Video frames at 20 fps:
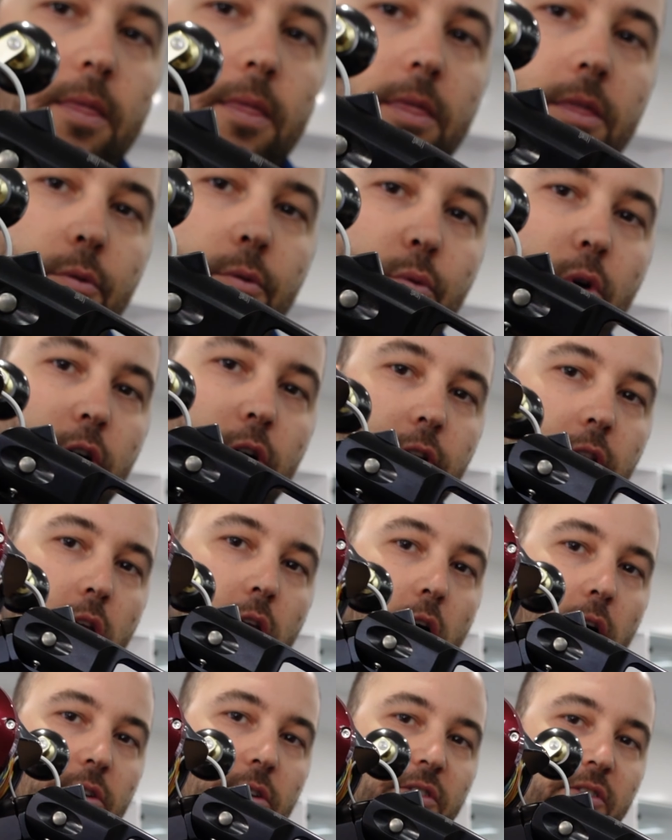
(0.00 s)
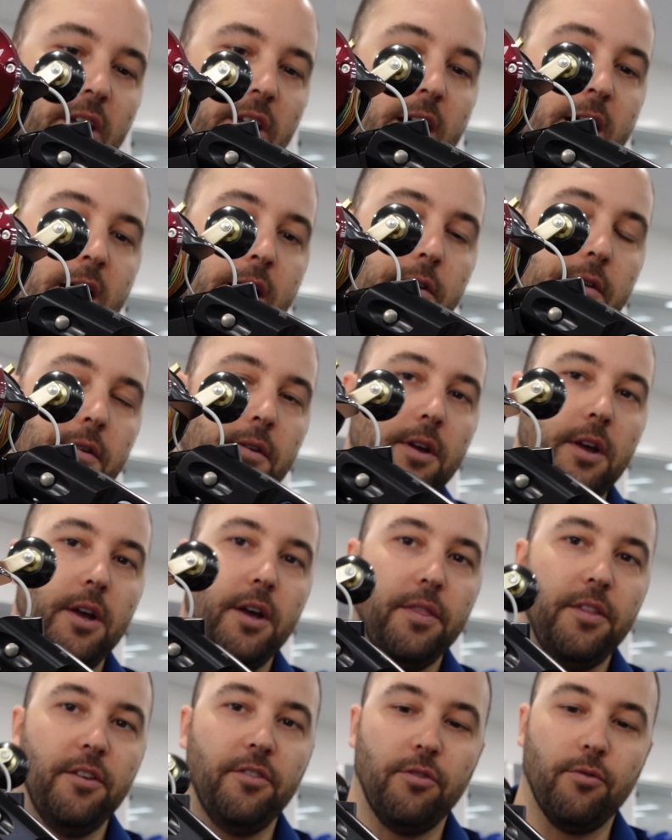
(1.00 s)
The rod locks down.
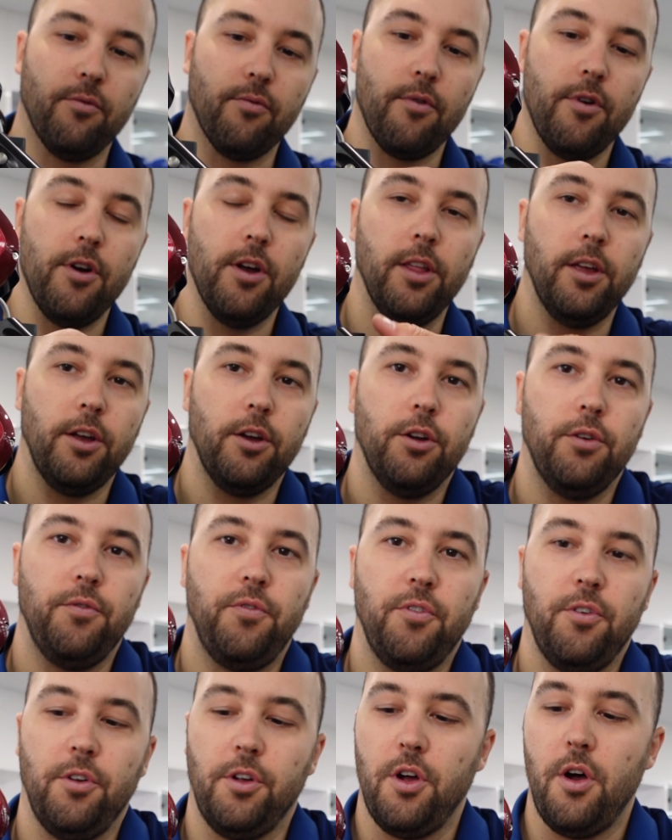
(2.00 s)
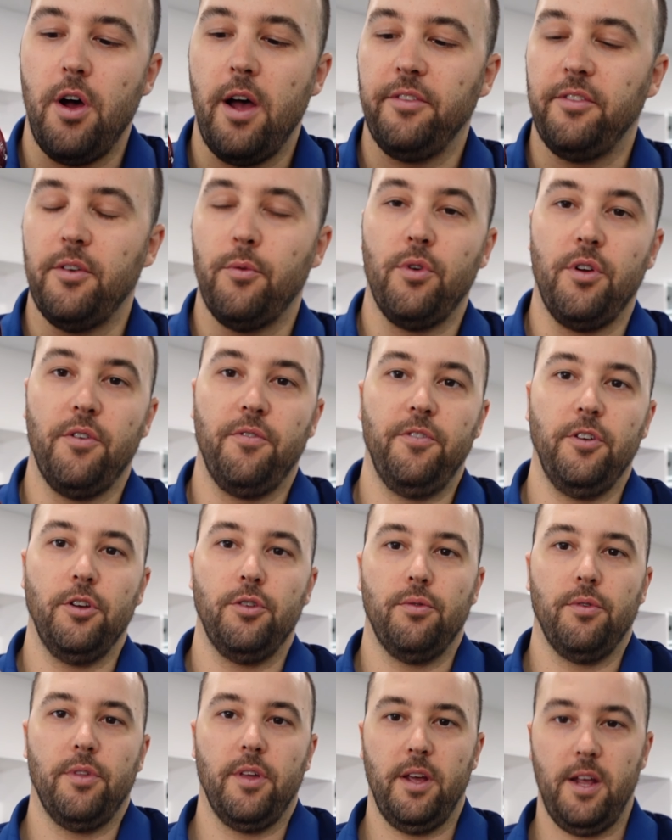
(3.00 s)
This is really good for guys that want to fish
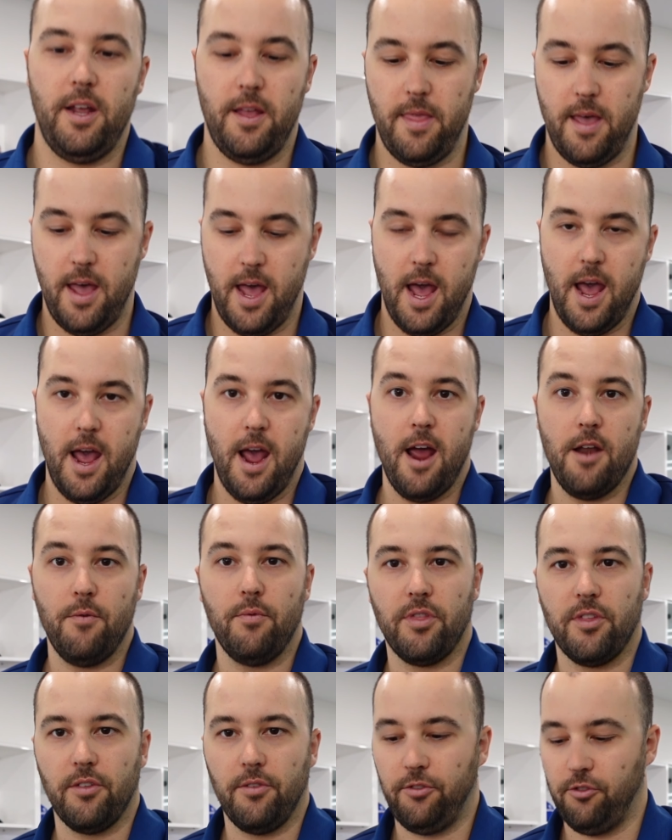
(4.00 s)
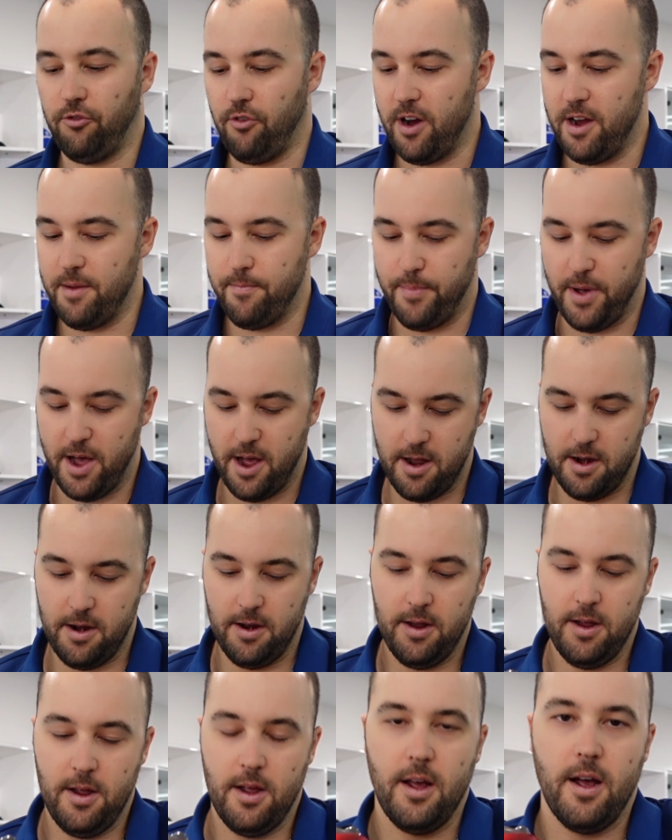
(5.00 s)
with it in their hand with the straight butt.
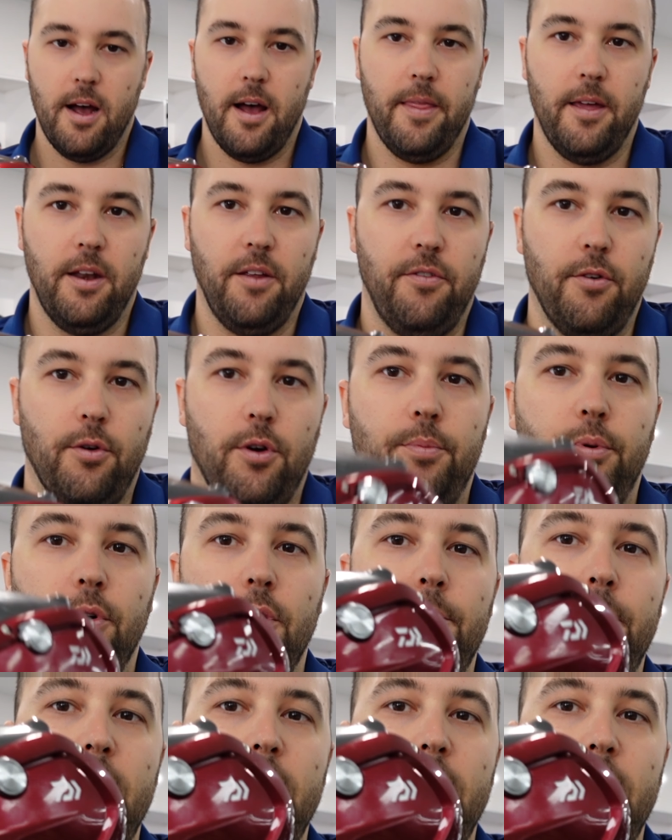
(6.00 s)
And then if you want to put it